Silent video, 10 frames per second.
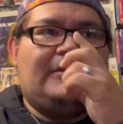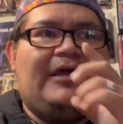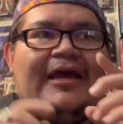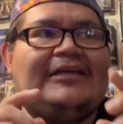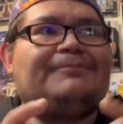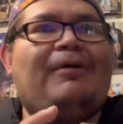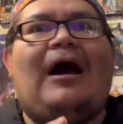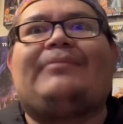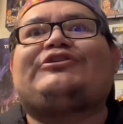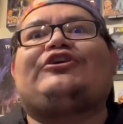his
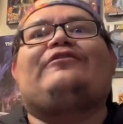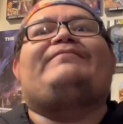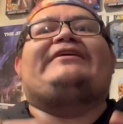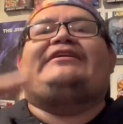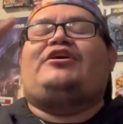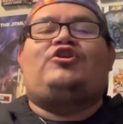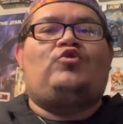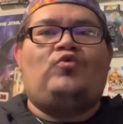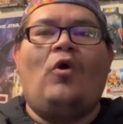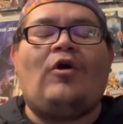pop should have been
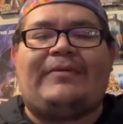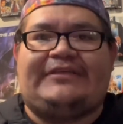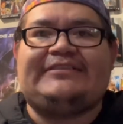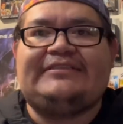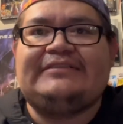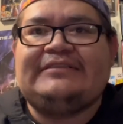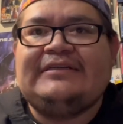enormous.